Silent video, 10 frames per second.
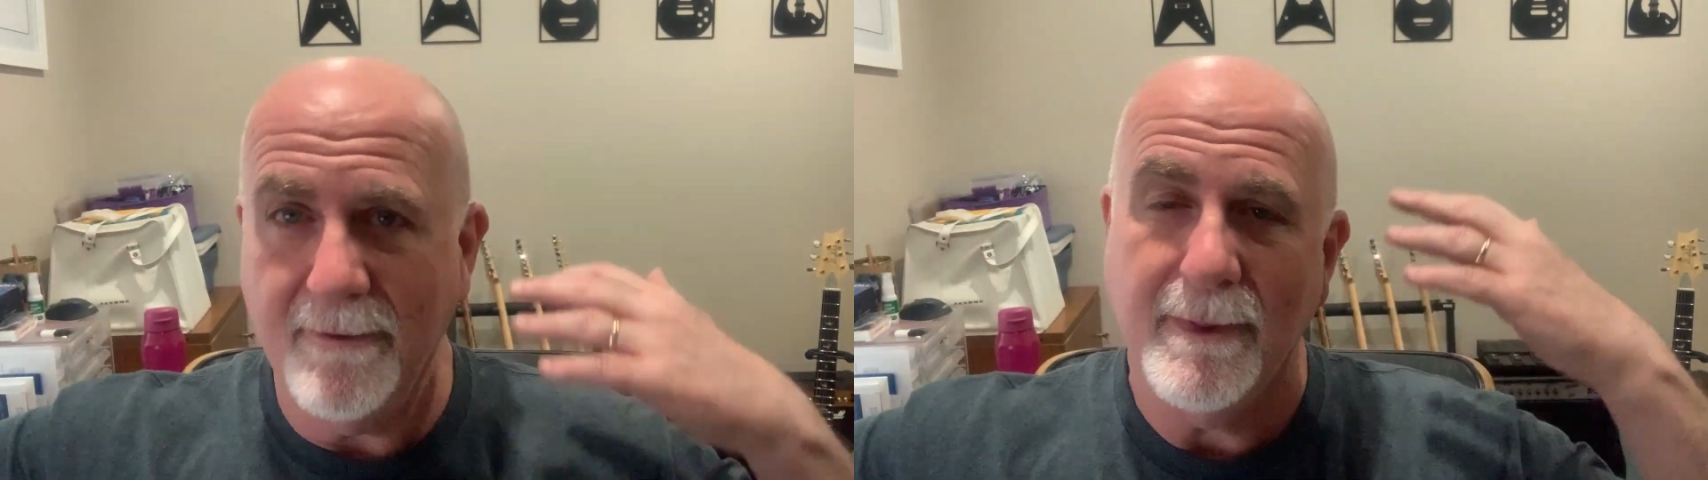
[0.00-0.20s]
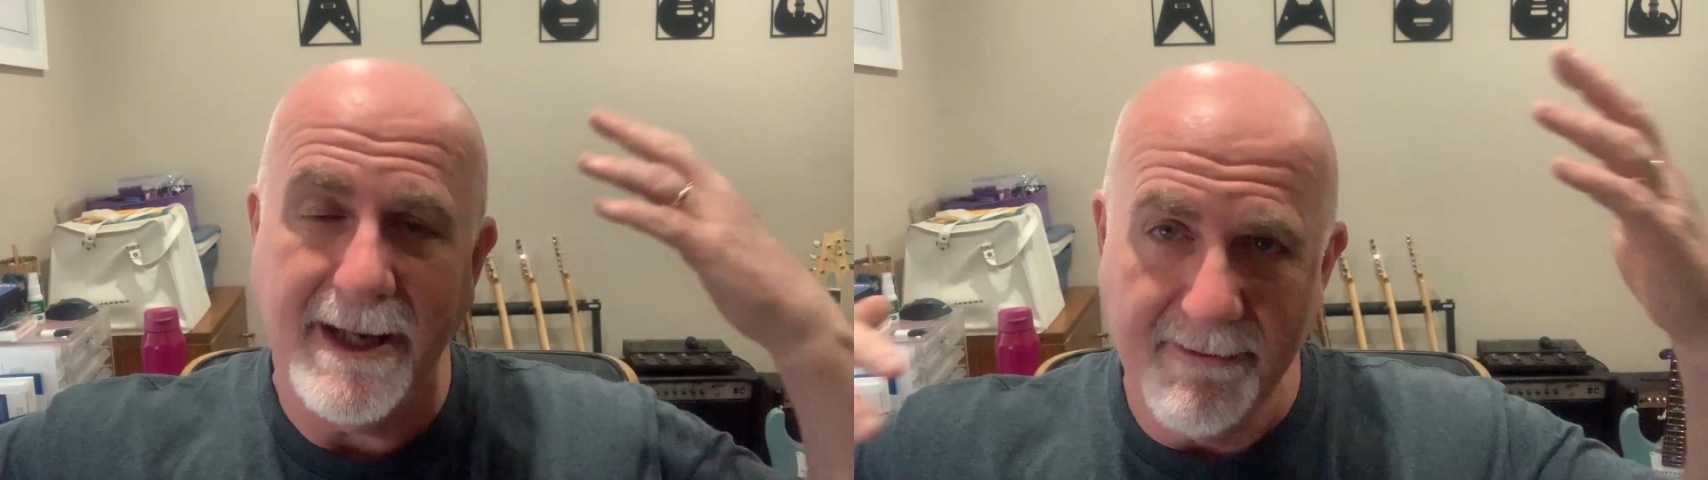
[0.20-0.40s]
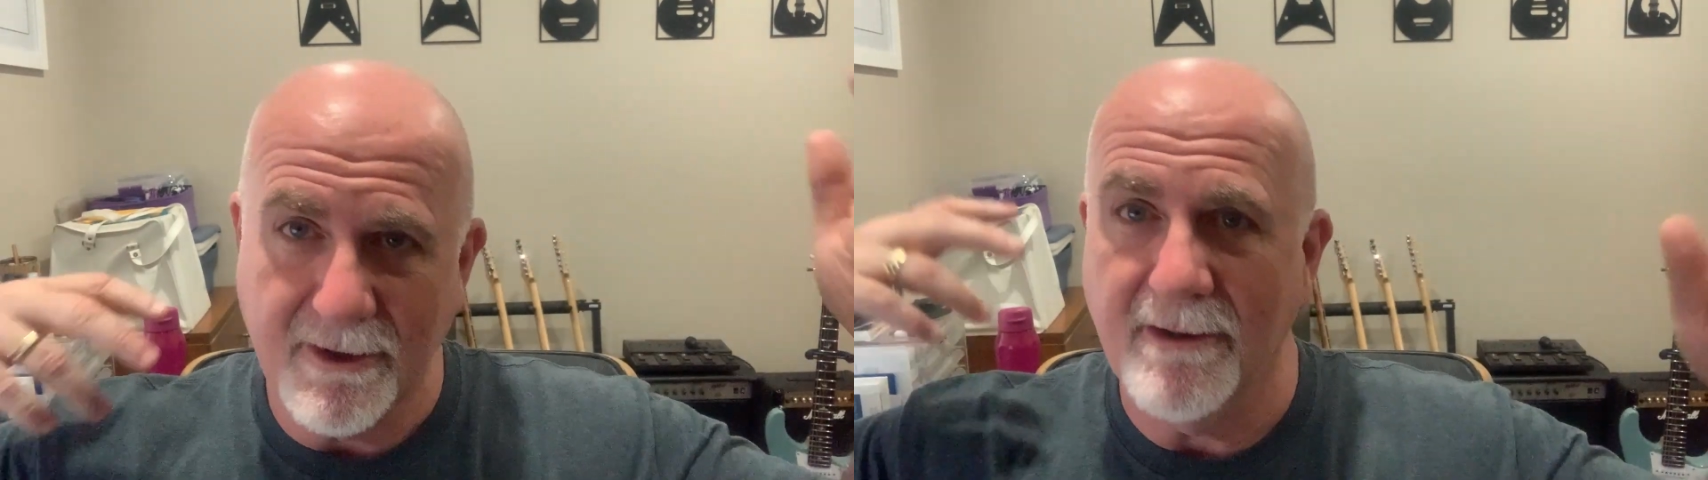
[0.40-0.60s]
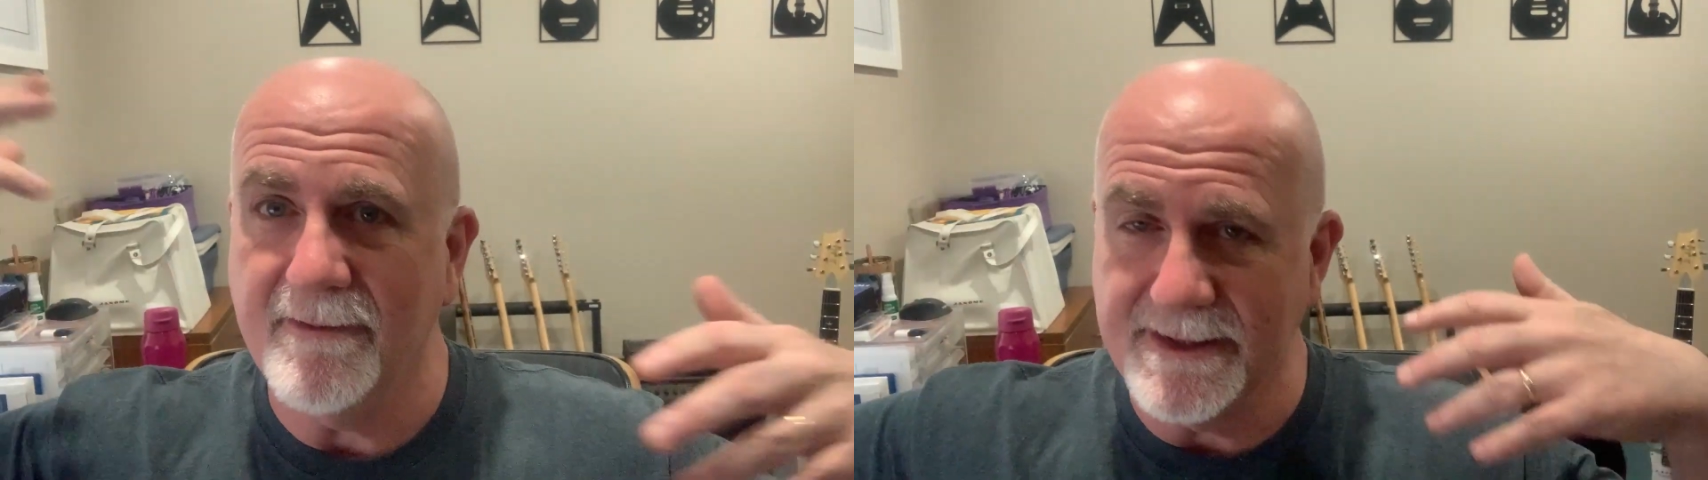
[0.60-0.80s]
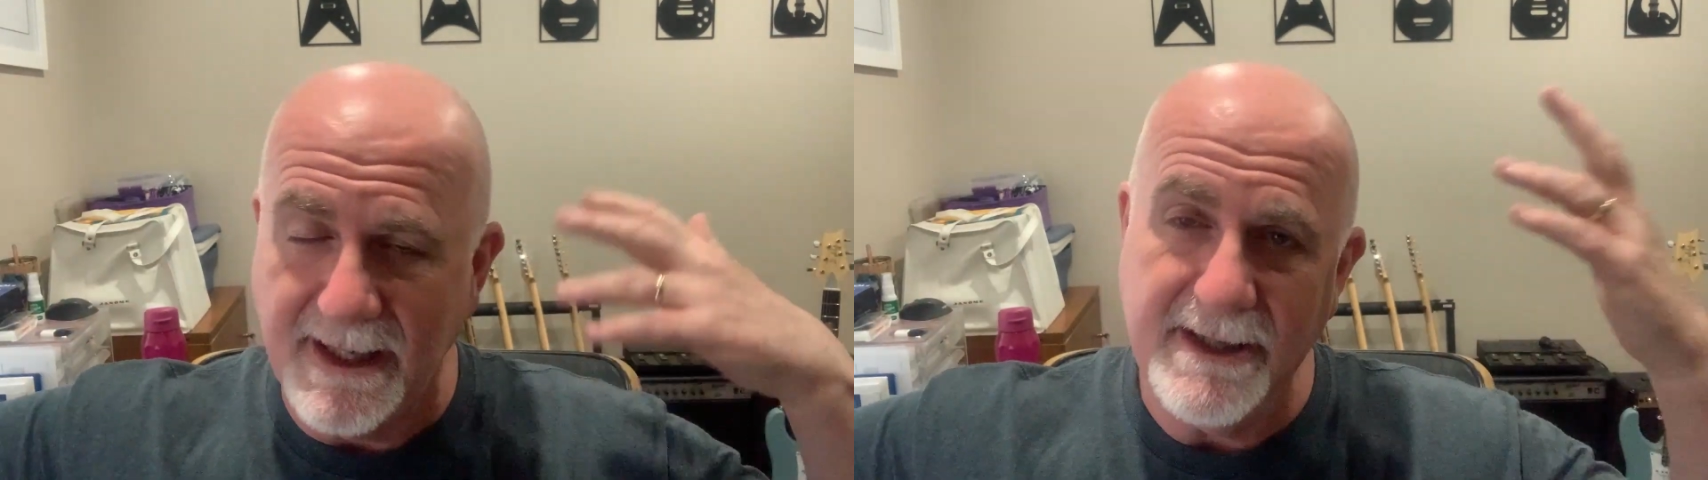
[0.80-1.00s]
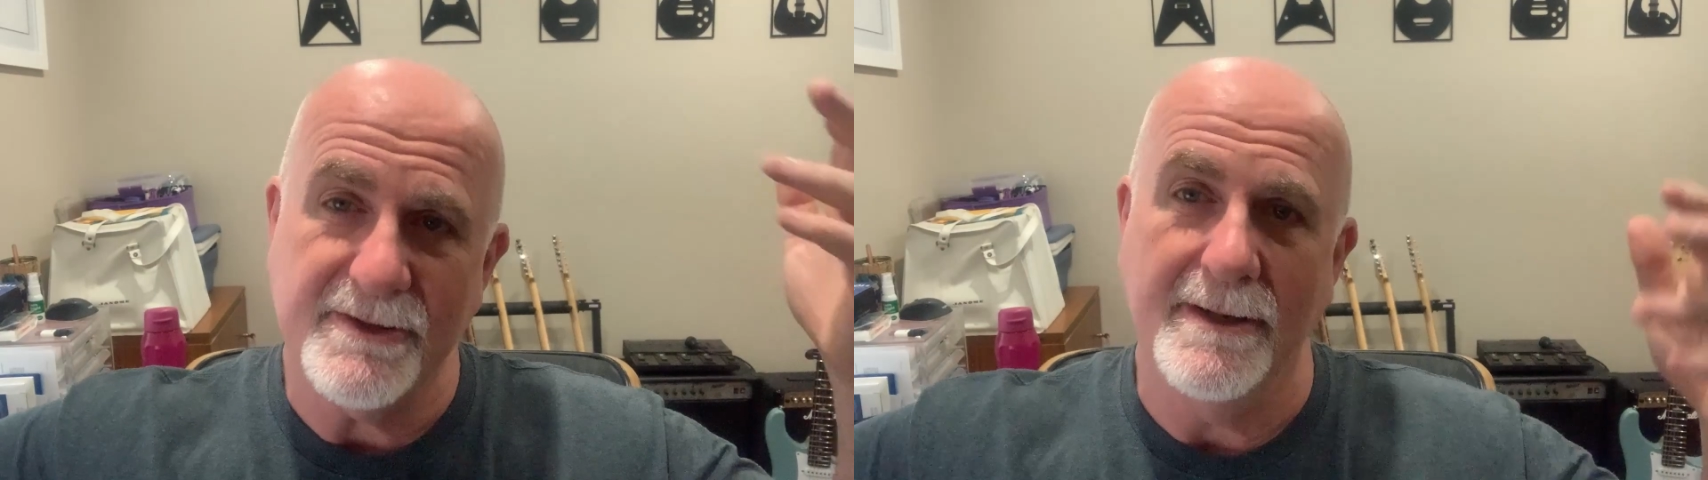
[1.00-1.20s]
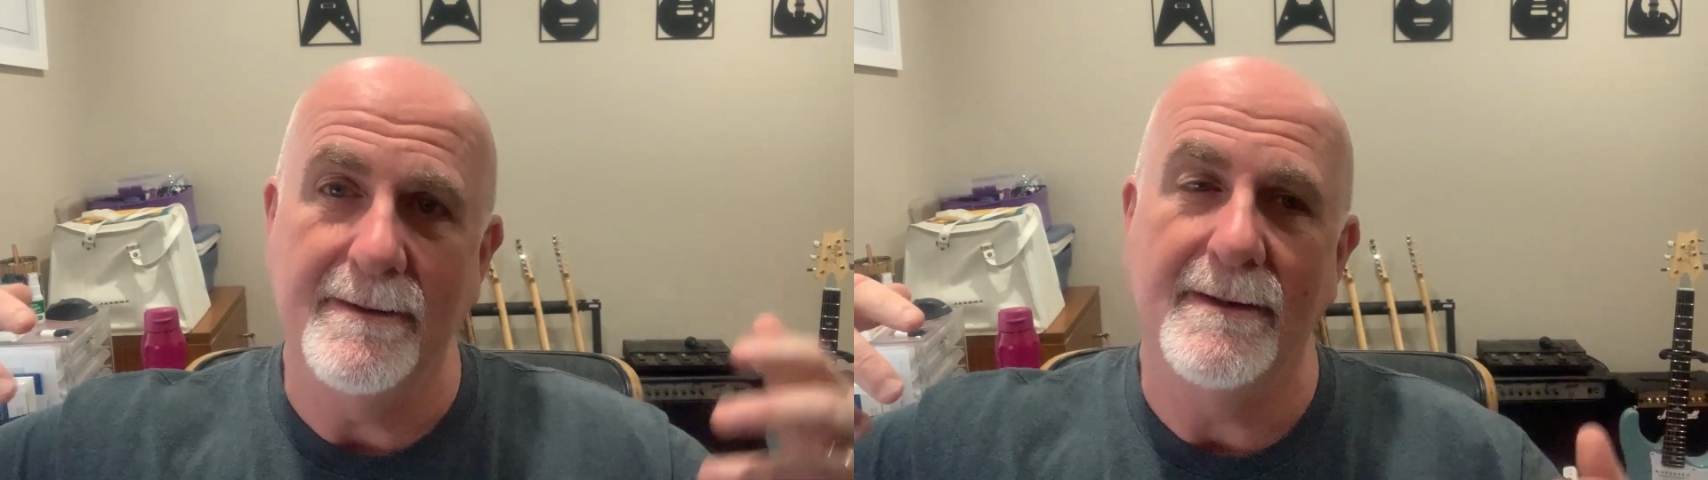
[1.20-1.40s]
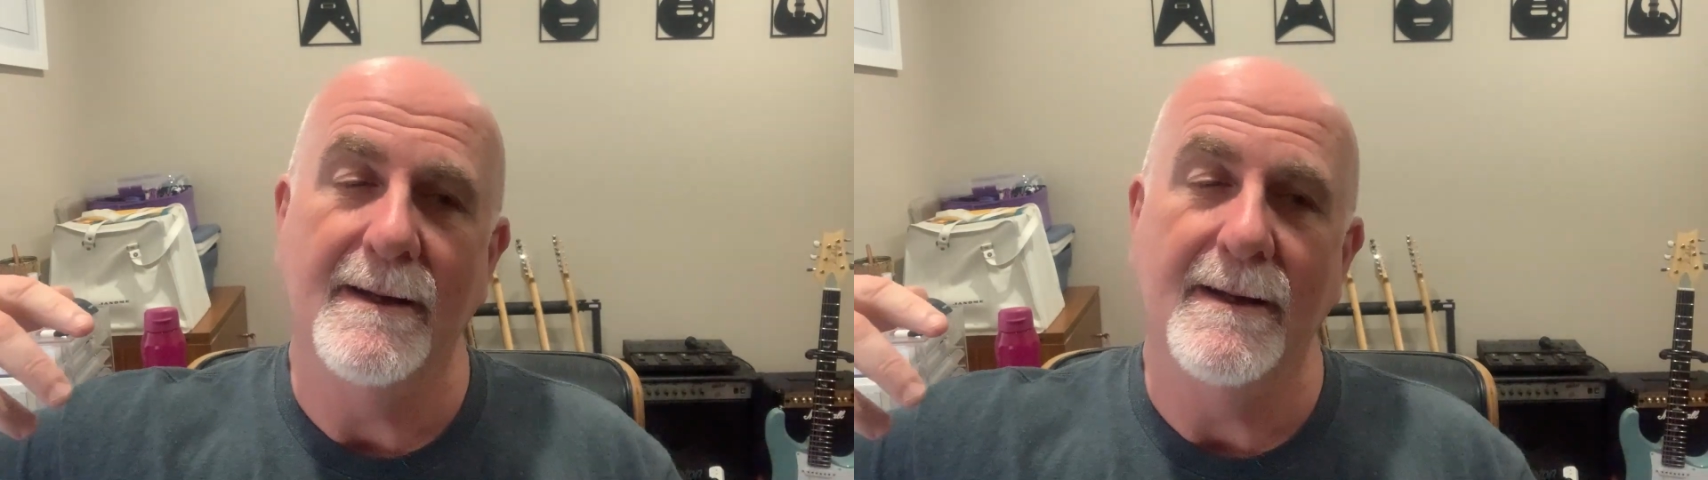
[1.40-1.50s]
we hear a conversation,